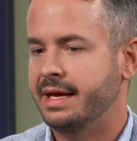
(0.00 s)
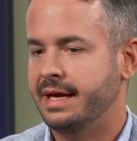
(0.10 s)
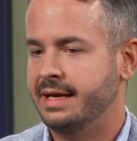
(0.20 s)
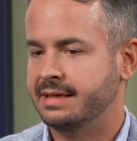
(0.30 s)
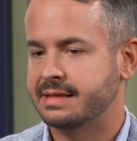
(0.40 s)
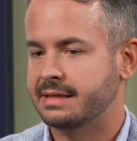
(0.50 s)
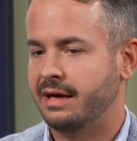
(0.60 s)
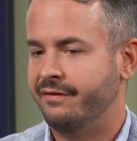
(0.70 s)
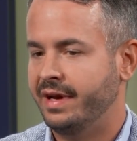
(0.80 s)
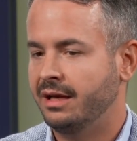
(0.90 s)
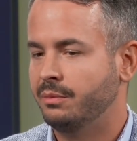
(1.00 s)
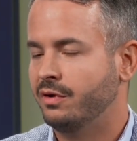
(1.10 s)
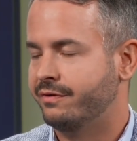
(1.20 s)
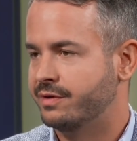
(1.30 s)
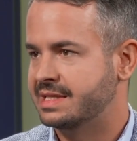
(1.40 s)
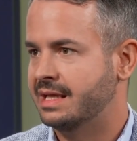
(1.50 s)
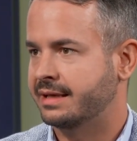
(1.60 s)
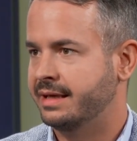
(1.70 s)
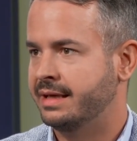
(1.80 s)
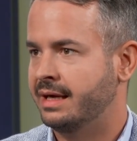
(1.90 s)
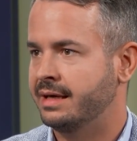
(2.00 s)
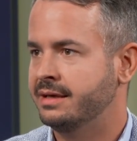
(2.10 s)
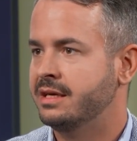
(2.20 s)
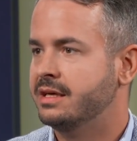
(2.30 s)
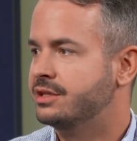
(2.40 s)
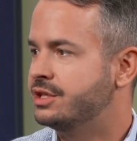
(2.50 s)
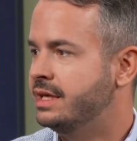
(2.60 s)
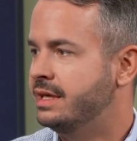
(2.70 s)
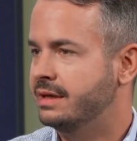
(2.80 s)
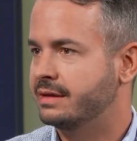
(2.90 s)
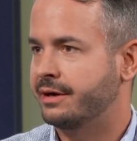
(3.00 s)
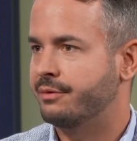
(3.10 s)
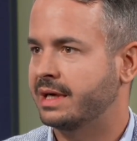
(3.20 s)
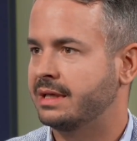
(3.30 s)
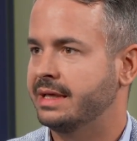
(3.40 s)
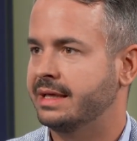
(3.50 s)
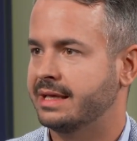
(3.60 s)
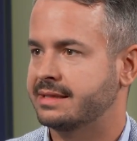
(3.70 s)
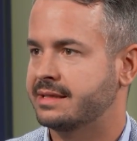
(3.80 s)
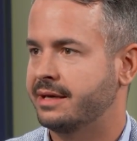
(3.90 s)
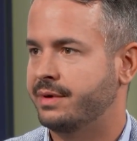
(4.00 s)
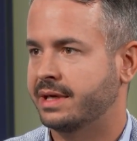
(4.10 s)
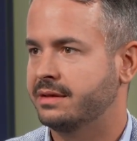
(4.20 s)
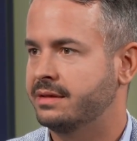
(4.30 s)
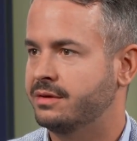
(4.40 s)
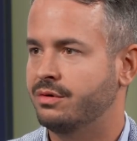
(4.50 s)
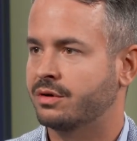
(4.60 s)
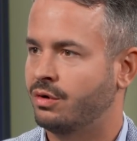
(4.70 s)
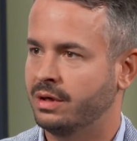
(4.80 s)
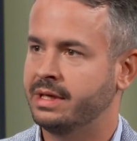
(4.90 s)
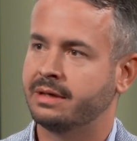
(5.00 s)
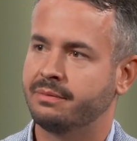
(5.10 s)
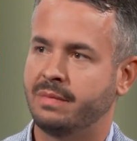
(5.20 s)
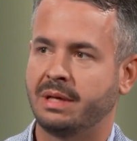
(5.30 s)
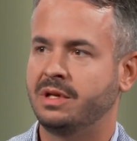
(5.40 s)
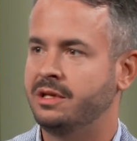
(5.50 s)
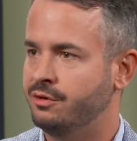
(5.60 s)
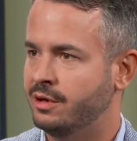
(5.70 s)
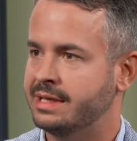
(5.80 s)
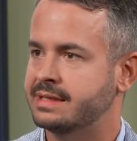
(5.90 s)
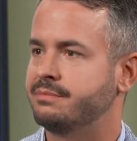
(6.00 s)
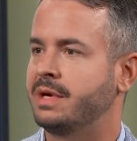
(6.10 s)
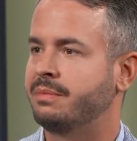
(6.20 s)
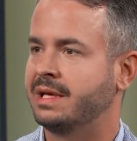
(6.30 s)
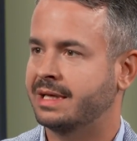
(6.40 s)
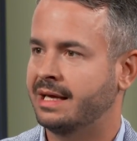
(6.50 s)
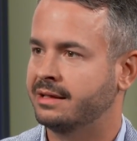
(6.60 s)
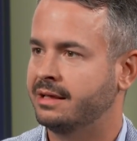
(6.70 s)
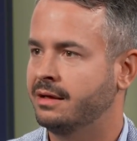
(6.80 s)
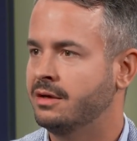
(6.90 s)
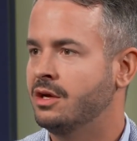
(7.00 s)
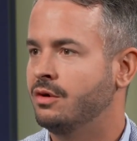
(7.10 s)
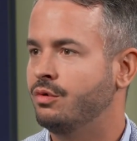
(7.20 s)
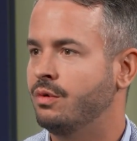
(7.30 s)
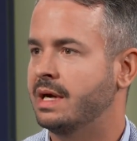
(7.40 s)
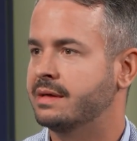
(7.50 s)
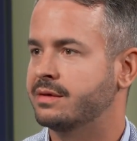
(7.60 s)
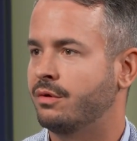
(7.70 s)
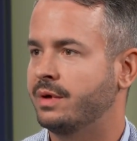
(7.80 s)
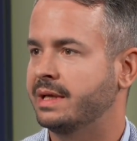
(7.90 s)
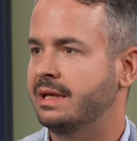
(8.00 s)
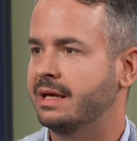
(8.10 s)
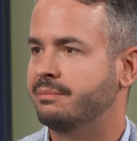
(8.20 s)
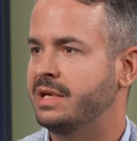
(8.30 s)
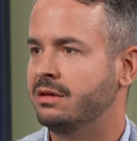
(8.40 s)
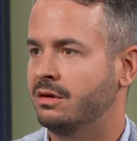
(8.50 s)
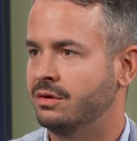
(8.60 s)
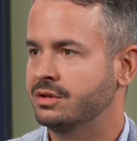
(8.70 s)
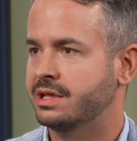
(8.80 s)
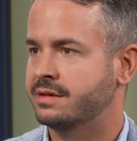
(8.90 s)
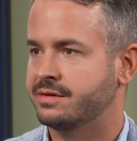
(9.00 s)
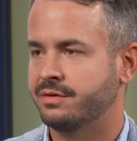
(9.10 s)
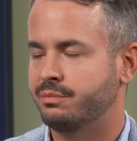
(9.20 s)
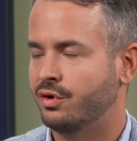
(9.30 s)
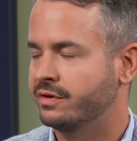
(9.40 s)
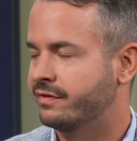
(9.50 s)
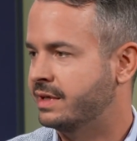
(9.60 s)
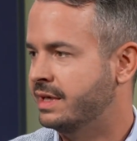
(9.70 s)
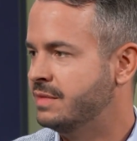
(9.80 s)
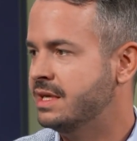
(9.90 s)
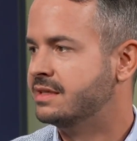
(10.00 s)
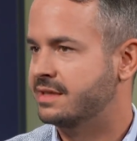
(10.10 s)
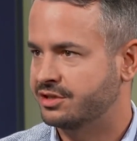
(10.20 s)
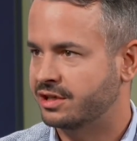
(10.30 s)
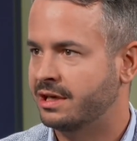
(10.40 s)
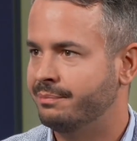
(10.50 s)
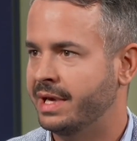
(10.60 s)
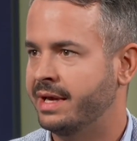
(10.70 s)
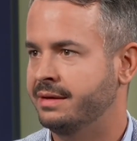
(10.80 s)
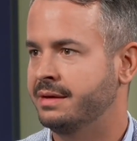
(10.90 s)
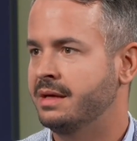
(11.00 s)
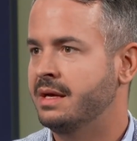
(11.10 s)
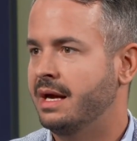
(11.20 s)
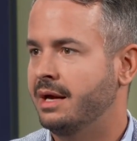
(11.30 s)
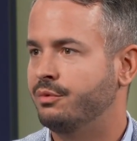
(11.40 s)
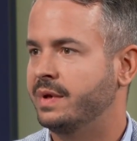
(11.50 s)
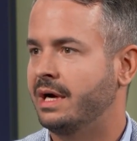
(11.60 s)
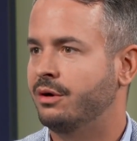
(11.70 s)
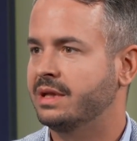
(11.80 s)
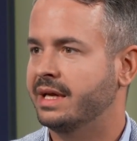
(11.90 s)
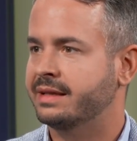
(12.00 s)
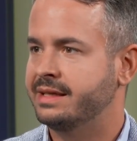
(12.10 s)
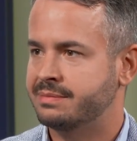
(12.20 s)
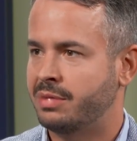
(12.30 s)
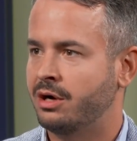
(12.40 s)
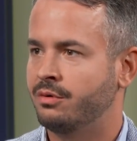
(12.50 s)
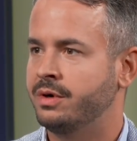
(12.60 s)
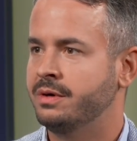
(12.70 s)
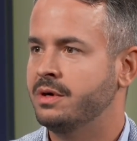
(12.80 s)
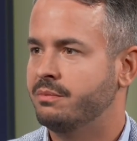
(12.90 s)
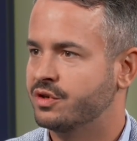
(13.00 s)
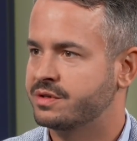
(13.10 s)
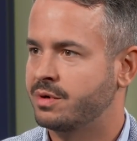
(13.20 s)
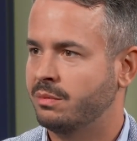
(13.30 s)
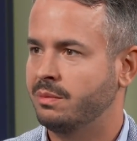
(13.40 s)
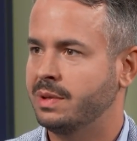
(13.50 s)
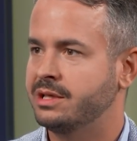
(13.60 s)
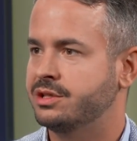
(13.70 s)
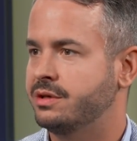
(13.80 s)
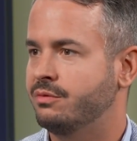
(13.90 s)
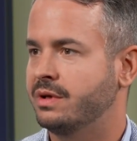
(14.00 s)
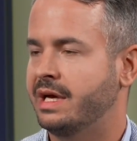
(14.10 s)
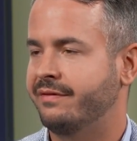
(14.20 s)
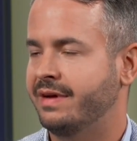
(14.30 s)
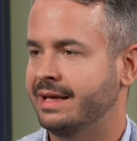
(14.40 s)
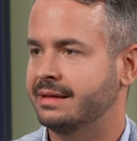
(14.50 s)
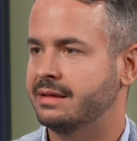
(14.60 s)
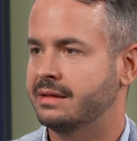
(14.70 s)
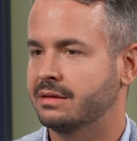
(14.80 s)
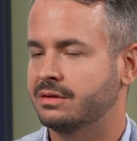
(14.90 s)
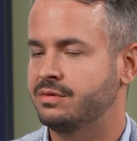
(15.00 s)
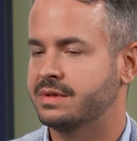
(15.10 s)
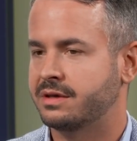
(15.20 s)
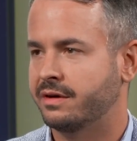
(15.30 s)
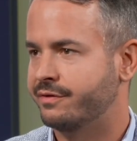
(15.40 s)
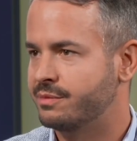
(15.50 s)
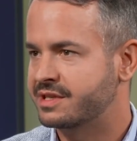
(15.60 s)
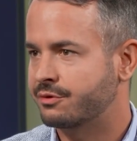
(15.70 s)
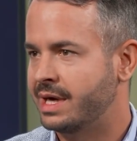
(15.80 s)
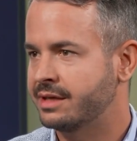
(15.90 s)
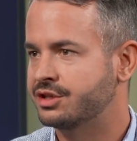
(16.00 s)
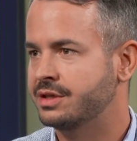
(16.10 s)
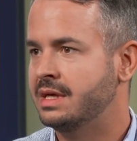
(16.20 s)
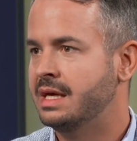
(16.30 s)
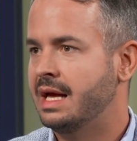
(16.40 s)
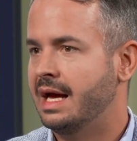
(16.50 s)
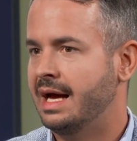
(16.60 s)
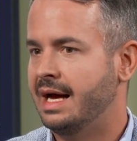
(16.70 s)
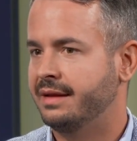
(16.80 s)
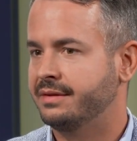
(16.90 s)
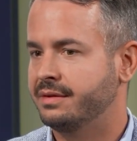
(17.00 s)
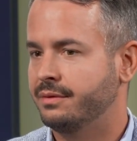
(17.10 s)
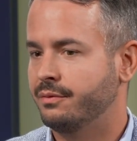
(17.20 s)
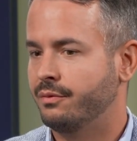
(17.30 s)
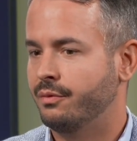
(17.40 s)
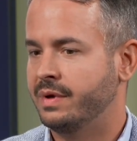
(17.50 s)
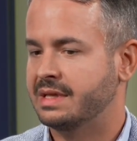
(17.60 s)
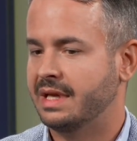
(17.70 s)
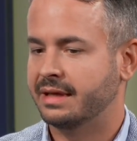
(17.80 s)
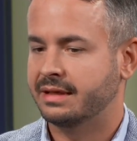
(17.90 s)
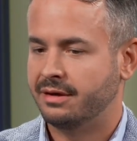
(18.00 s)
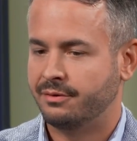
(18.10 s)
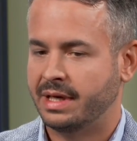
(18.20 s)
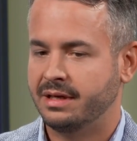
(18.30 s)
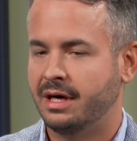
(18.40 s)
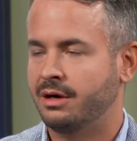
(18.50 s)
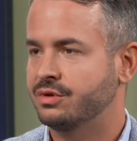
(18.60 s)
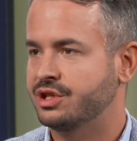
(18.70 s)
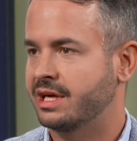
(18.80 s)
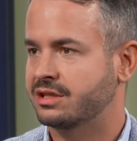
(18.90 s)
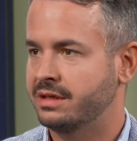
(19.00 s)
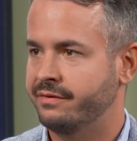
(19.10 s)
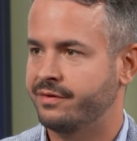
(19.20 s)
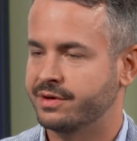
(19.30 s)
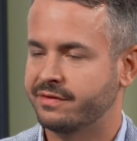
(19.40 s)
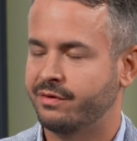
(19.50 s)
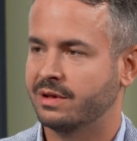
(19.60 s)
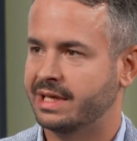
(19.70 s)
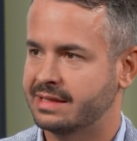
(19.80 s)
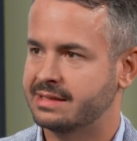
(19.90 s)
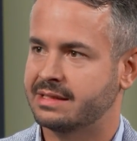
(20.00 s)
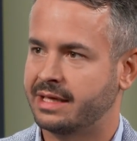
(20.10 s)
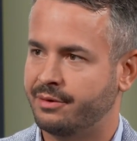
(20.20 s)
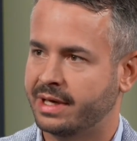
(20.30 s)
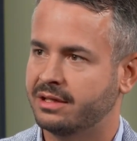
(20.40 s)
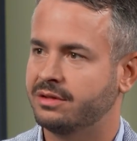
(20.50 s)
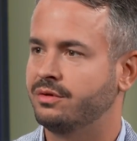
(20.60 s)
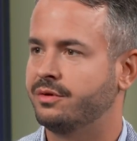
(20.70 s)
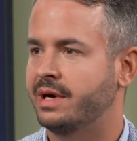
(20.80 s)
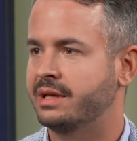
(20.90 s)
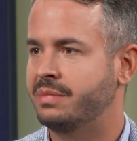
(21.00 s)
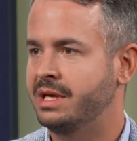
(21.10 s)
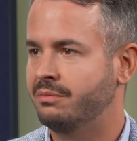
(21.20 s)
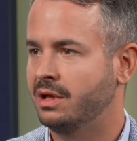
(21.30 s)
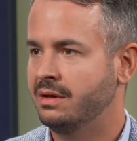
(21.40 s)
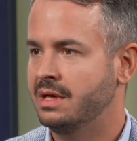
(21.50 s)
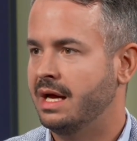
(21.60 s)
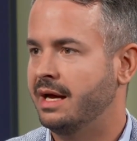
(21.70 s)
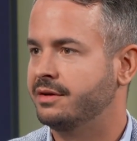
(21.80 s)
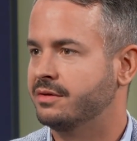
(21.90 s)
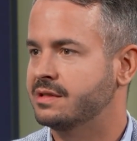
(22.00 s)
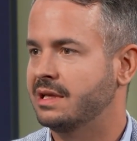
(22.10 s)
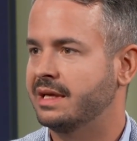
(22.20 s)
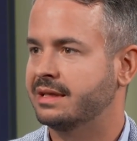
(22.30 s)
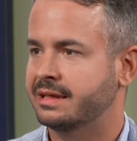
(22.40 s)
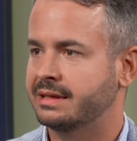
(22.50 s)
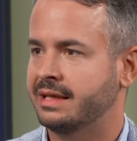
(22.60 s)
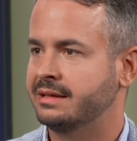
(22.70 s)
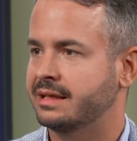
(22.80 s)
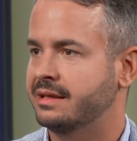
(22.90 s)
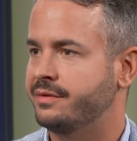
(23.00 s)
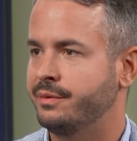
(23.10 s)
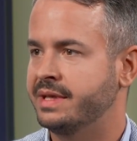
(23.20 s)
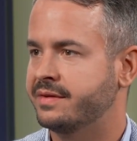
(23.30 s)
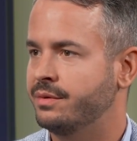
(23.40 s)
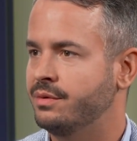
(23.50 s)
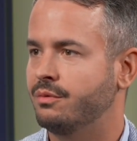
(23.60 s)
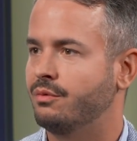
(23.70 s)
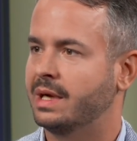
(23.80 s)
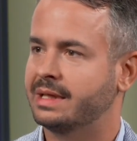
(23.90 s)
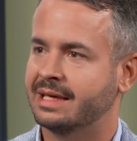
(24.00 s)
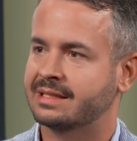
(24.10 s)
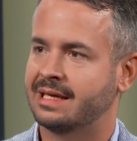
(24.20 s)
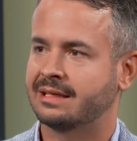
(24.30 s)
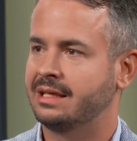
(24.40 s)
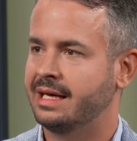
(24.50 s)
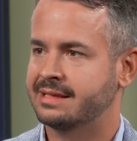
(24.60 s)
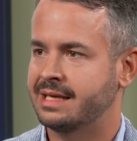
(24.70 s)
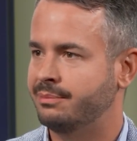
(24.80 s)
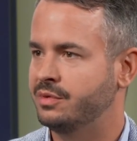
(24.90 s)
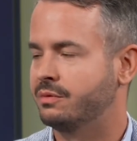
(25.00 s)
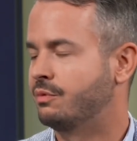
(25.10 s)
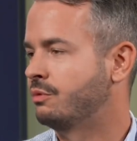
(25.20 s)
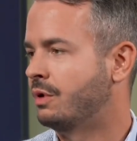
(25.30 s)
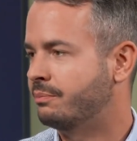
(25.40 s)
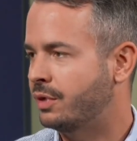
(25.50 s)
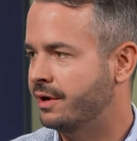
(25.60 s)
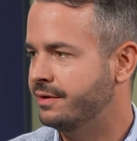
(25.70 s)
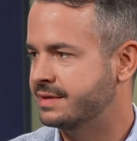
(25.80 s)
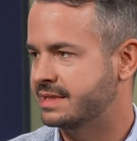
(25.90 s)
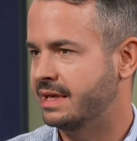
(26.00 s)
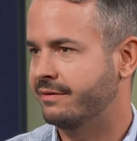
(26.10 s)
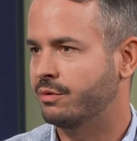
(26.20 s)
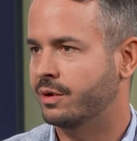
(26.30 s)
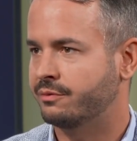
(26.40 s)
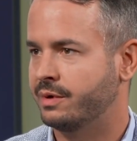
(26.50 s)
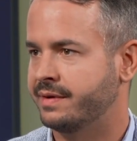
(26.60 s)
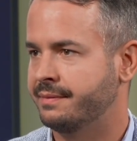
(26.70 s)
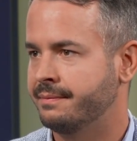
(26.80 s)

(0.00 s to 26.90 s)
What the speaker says: is available for Slack AI, she directly gets directed to a colleague, maybe in the US, maybe in Canada, who has already like been launched at a certain point of time, such a campaign. And without like this power, most probably she would have had to start from scratch. And with like right now, she actually first of all gets directed to the right people, and those like then can read through what exactly has happened with what partners they have worked with.